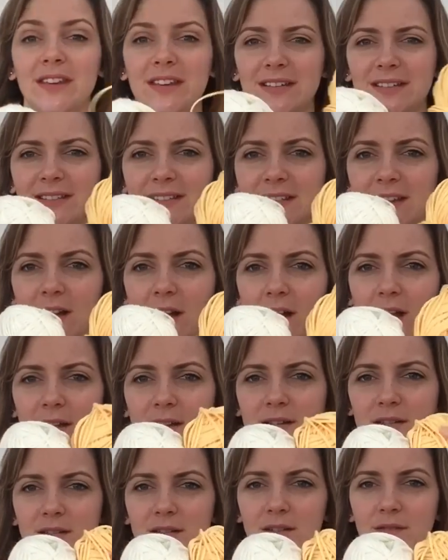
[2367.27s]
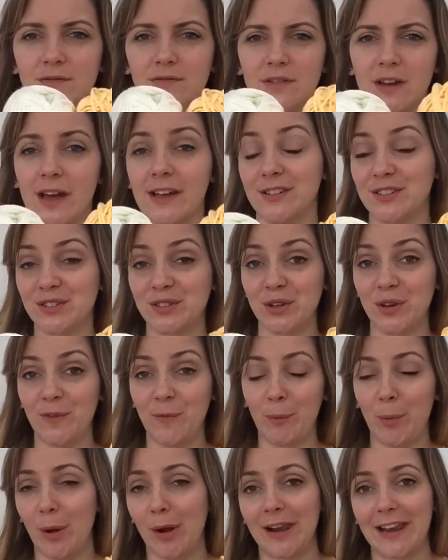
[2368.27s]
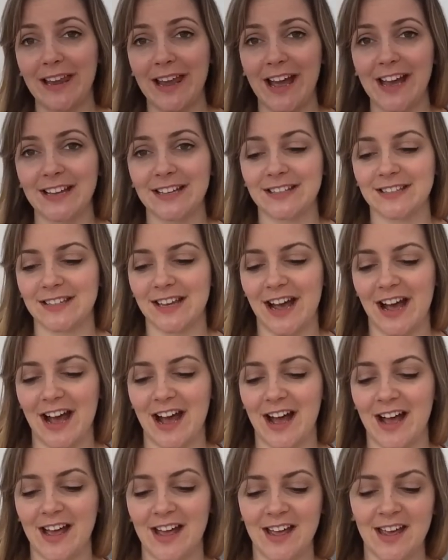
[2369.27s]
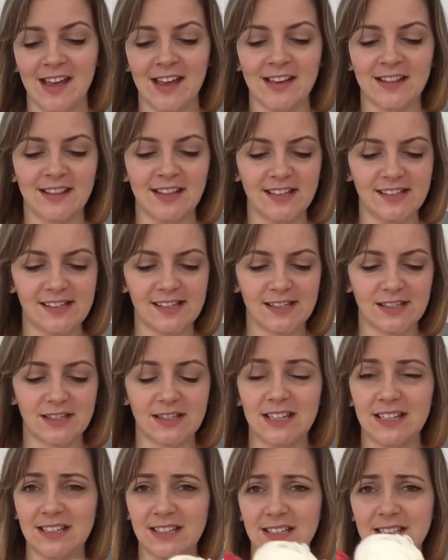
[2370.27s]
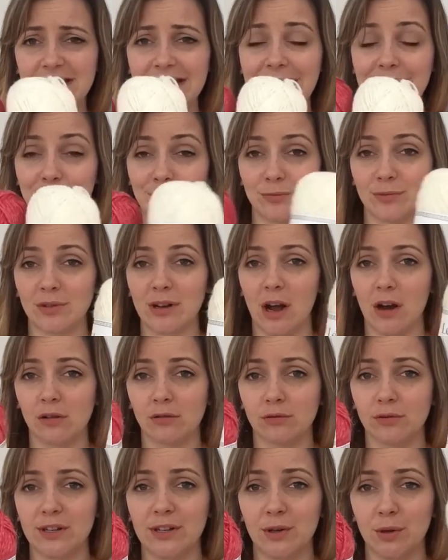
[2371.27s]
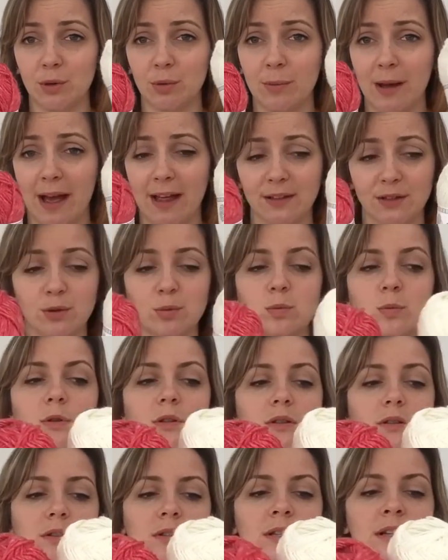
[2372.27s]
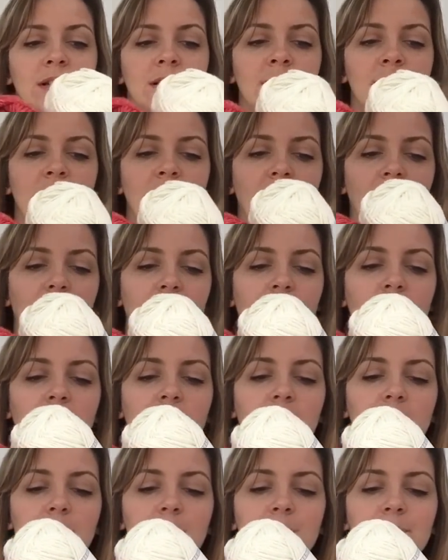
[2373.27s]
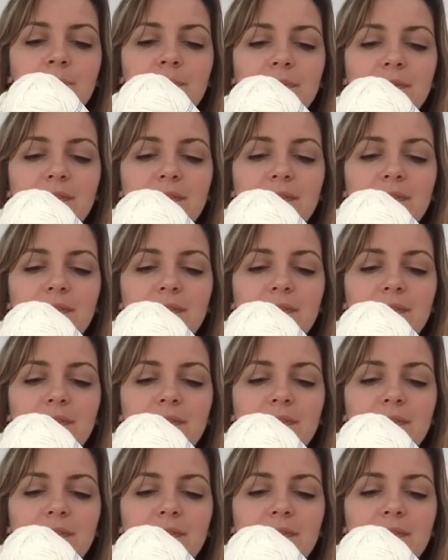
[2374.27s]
this kind of like soft polyester. This is this is like a real man's wool. Um,